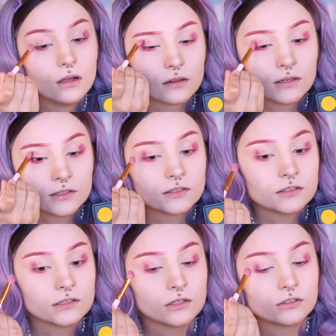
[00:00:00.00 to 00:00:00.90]
This
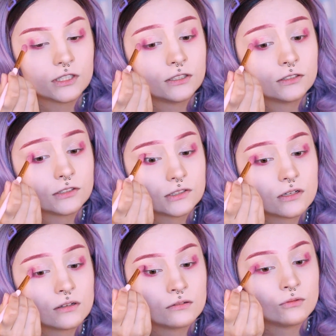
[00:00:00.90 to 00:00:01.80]
is looking
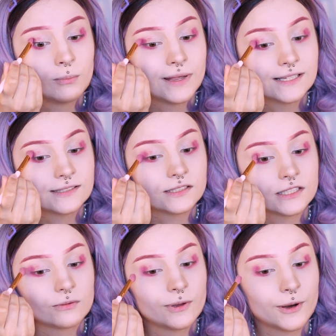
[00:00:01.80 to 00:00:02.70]
so
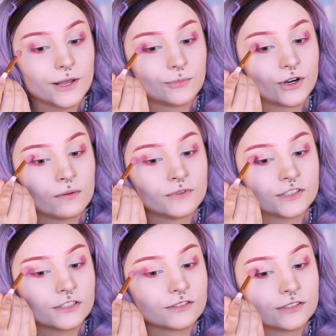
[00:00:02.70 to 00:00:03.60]
messy, but I
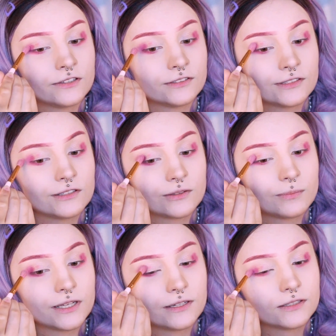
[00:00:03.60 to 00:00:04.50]
promise you it's going to look
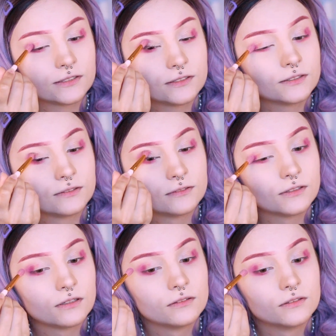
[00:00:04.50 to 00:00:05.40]
better soon.